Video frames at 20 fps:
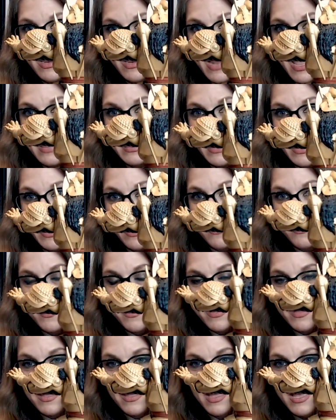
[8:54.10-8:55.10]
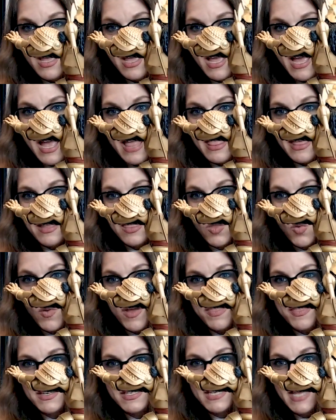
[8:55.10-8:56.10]
I like the I like the way
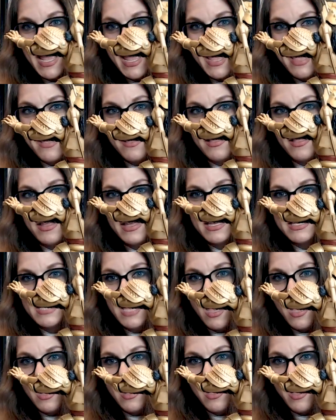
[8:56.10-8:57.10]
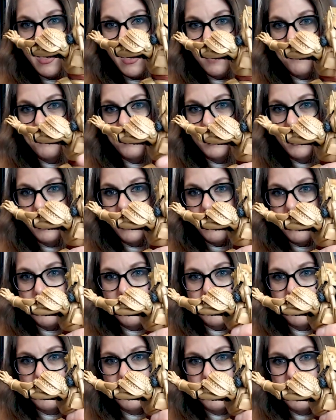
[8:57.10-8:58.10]
the tail is hung up there.
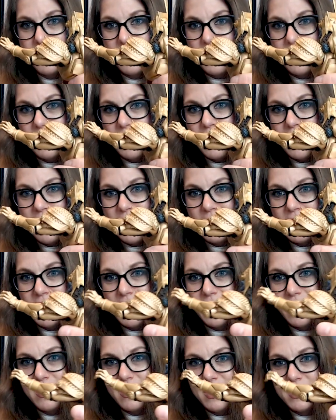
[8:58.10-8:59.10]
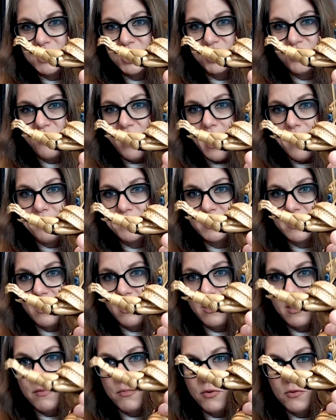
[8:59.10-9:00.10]
I like the straps
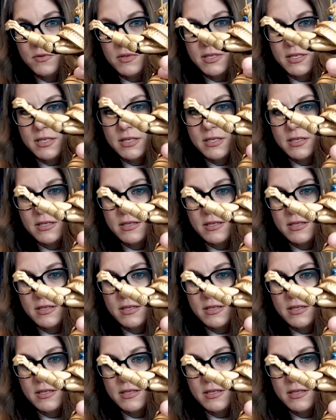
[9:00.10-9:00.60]
on the boots.